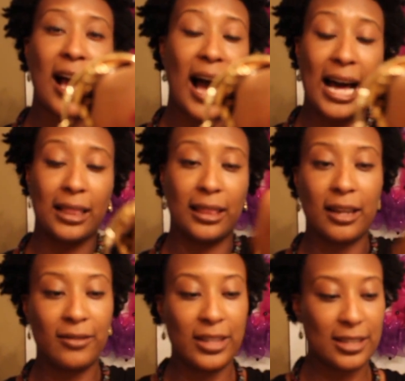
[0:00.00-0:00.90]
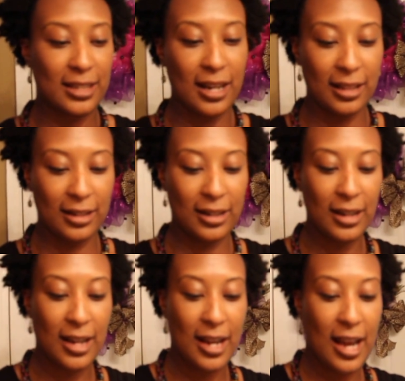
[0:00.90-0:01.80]
I love this
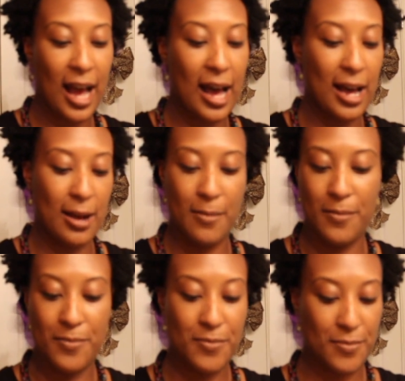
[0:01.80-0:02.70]
color. I'm